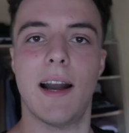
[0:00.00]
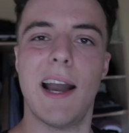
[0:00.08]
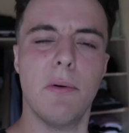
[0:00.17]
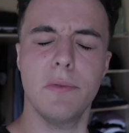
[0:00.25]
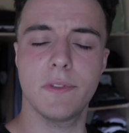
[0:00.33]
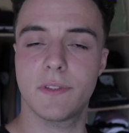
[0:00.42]
I
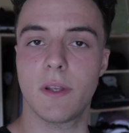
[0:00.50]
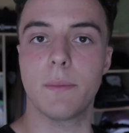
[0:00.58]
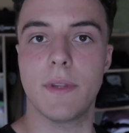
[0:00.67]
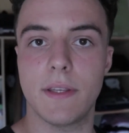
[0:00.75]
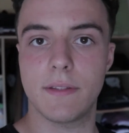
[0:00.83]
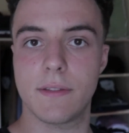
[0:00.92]
won't stop
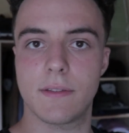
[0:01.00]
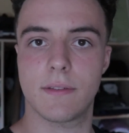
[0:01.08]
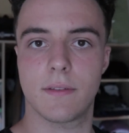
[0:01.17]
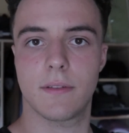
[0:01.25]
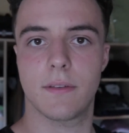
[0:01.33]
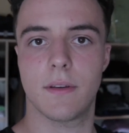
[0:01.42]
this.
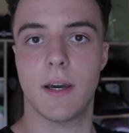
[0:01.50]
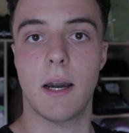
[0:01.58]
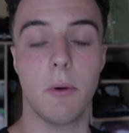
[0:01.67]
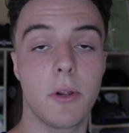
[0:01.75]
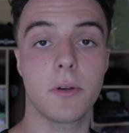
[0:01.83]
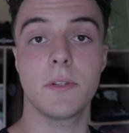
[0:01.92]
I
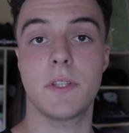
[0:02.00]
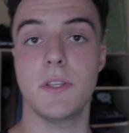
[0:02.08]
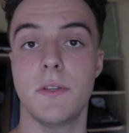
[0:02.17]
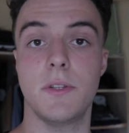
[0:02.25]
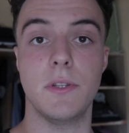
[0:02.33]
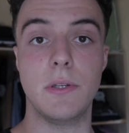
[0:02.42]
will
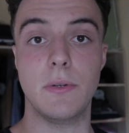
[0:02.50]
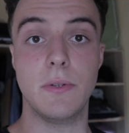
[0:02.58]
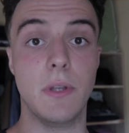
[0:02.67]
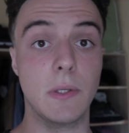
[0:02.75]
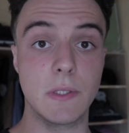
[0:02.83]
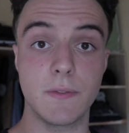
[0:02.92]
continue to do
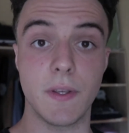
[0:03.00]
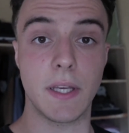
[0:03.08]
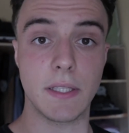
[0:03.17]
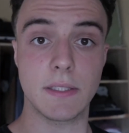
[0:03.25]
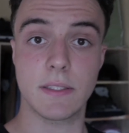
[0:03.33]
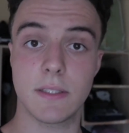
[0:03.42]
those
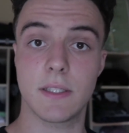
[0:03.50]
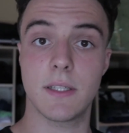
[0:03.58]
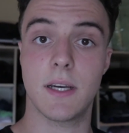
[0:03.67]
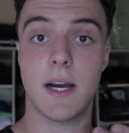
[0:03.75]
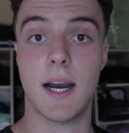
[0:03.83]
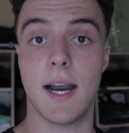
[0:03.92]
things.
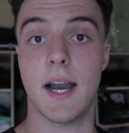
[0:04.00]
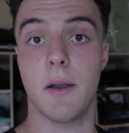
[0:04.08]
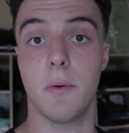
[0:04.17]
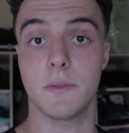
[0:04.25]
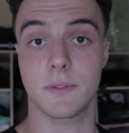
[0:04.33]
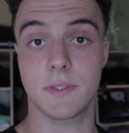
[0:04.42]
I
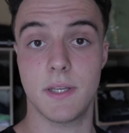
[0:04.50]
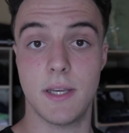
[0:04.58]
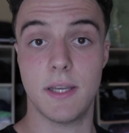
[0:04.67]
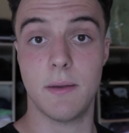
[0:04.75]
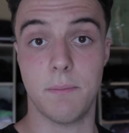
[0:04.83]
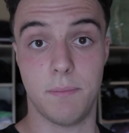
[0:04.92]
won't,
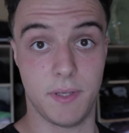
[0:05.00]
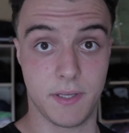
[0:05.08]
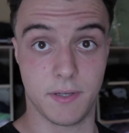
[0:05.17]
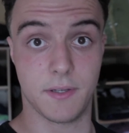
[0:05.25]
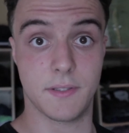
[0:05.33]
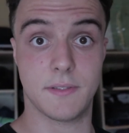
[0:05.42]

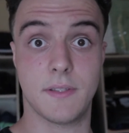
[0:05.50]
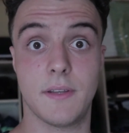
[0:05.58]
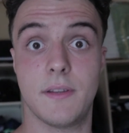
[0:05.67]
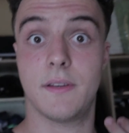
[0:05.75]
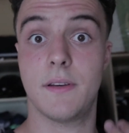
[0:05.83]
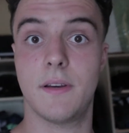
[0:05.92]
because
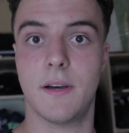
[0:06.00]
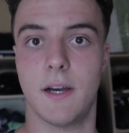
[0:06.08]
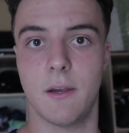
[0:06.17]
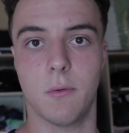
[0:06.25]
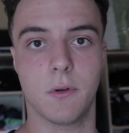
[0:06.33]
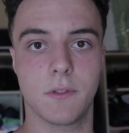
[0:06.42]

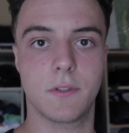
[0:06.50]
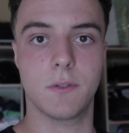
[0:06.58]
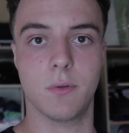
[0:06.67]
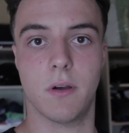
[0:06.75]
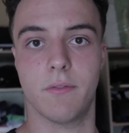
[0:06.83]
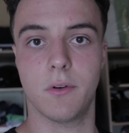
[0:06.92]
I want
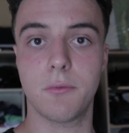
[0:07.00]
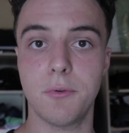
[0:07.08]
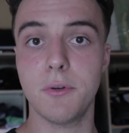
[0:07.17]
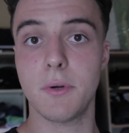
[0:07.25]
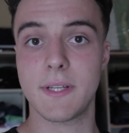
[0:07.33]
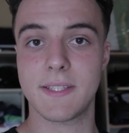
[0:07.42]
to have no
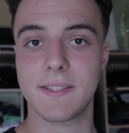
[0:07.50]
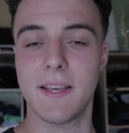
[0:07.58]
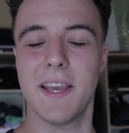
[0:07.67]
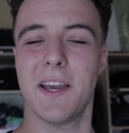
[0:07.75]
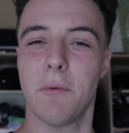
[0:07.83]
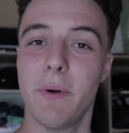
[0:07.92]
regrets.
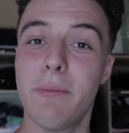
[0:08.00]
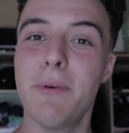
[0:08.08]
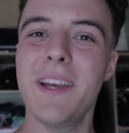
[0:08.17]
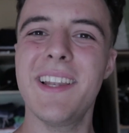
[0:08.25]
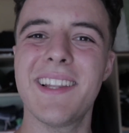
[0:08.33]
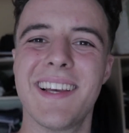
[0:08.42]
We
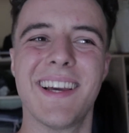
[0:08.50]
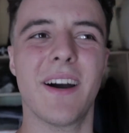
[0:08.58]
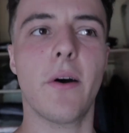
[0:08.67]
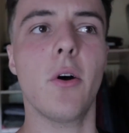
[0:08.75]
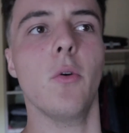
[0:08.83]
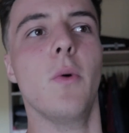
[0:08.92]
will
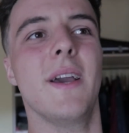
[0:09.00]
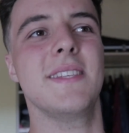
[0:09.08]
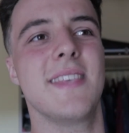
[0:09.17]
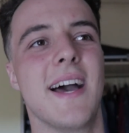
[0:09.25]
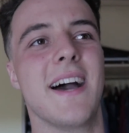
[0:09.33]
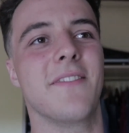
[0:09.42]

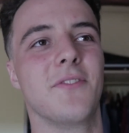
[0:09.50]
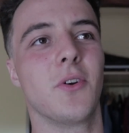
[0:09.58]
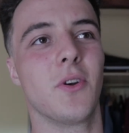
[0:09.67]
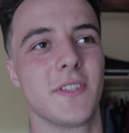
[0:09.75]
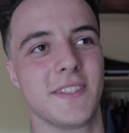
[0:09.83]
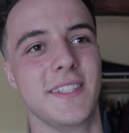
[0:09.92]
always have
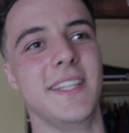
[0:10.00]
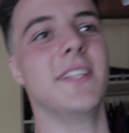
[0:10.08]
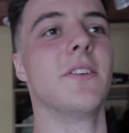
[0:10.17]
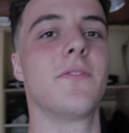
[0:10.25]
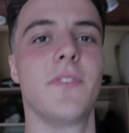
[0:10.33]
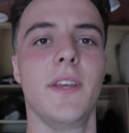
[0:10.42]
those
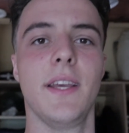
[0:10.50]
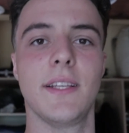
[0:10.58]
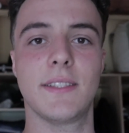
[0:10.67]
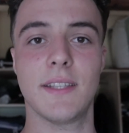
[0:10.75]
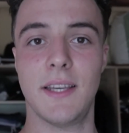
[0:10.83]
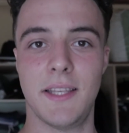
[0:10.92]
little
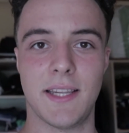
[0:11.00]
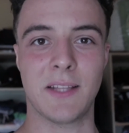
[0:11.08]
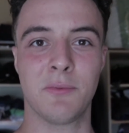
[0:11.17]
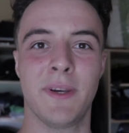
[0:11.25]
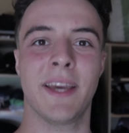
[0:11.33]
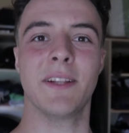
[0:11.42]
things
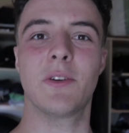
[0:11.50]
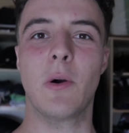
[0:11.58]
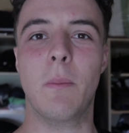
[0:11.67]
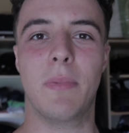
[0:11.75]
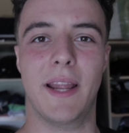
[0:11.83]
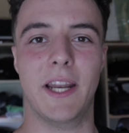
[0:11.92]
that we can
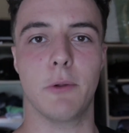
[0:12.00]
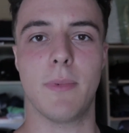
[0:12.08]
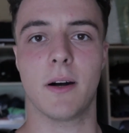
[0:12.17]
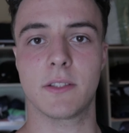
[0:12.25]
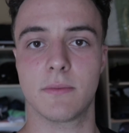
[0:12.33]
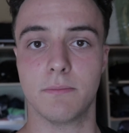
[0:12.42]
complain
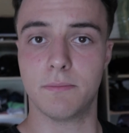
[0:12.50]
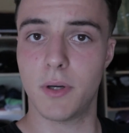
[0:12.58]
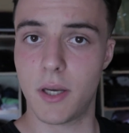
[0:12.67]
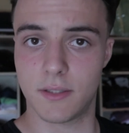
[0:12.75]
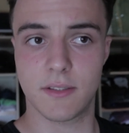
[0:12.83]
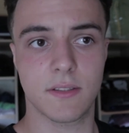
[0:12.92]
about,
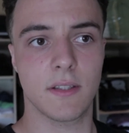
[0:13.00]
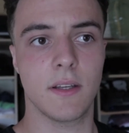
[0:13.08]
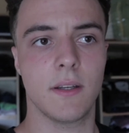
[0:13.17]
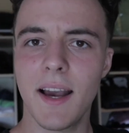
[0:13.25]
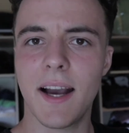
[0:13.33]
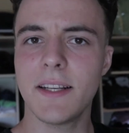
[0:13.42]
but
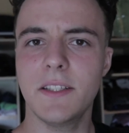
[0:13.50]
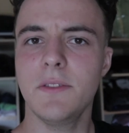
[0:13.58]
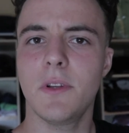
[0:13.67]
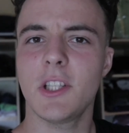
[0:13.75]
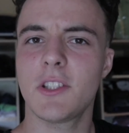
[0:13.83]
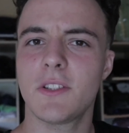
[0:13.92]
I do
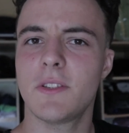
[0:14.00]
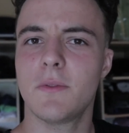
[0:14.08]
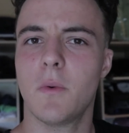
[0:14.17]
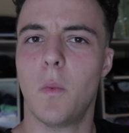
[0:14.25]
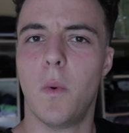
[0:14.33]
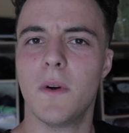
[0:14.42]
not
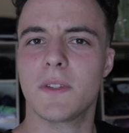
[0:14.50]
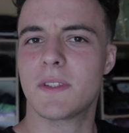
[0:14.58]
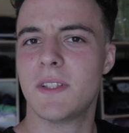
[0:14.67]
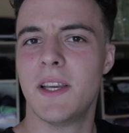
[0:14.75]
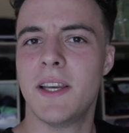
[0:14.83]
want